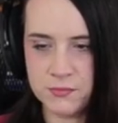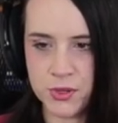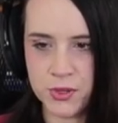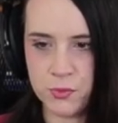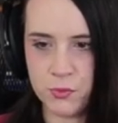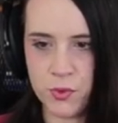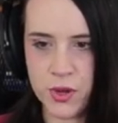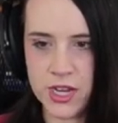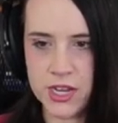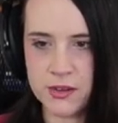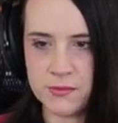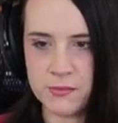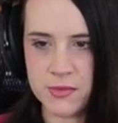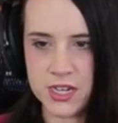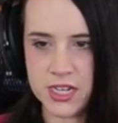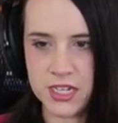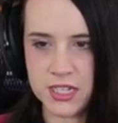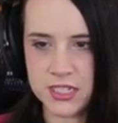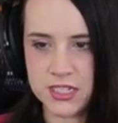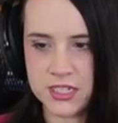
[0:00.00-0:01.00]
But wait a
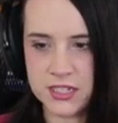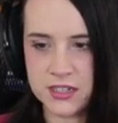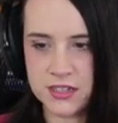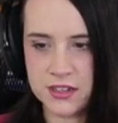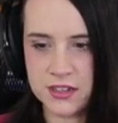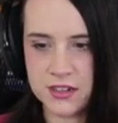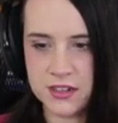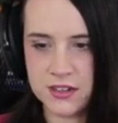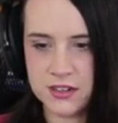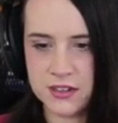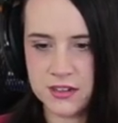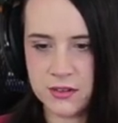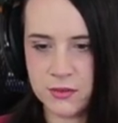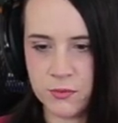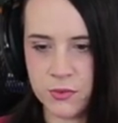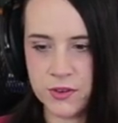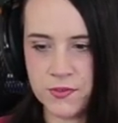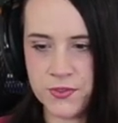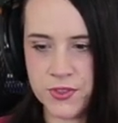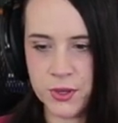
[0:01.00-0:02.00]
minute.
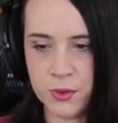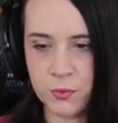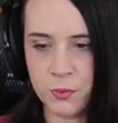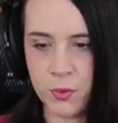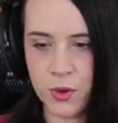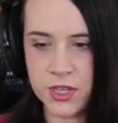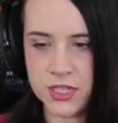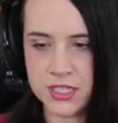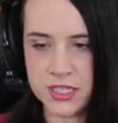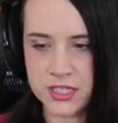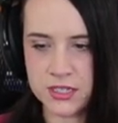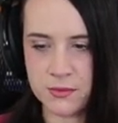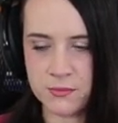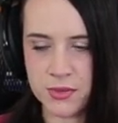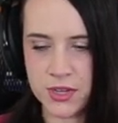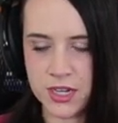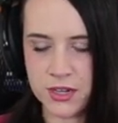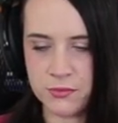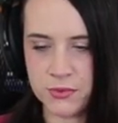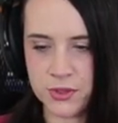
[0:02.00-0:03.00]
What if there was
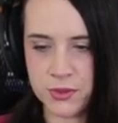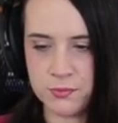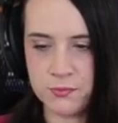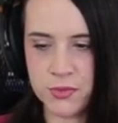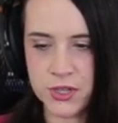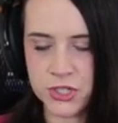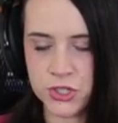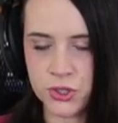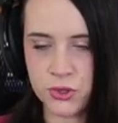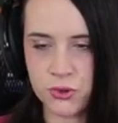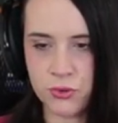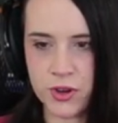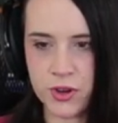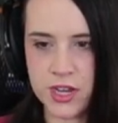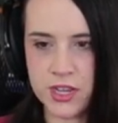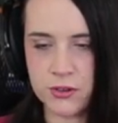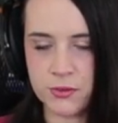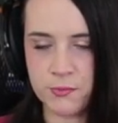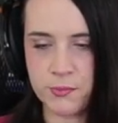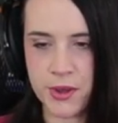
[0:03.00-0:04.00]
somebody with much
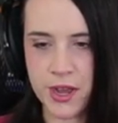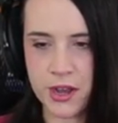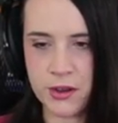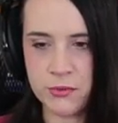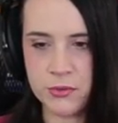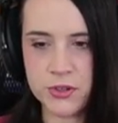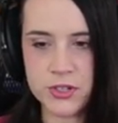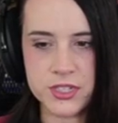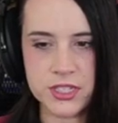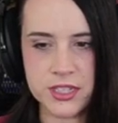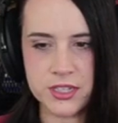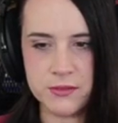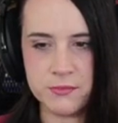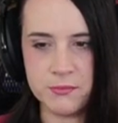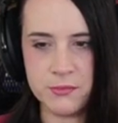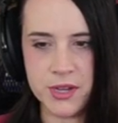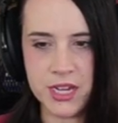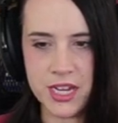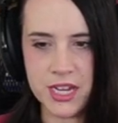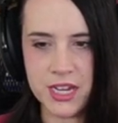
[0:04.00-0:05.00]
greater powers
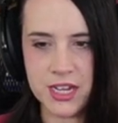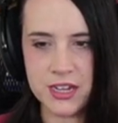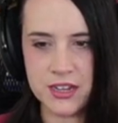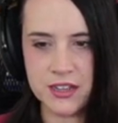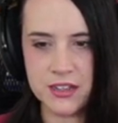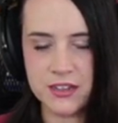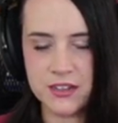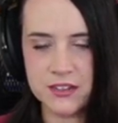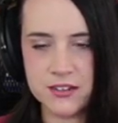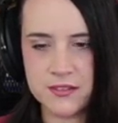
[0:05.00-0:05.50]
than me?